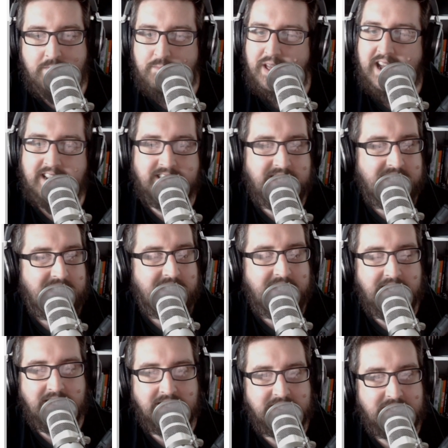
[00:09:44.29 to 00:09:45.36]
at
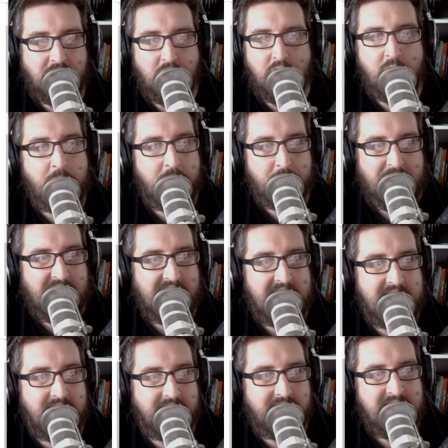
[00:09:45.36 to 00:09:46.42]
his home in Bag
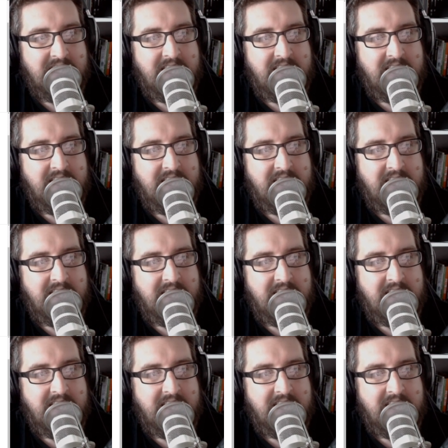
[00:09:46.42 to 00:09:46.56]
End,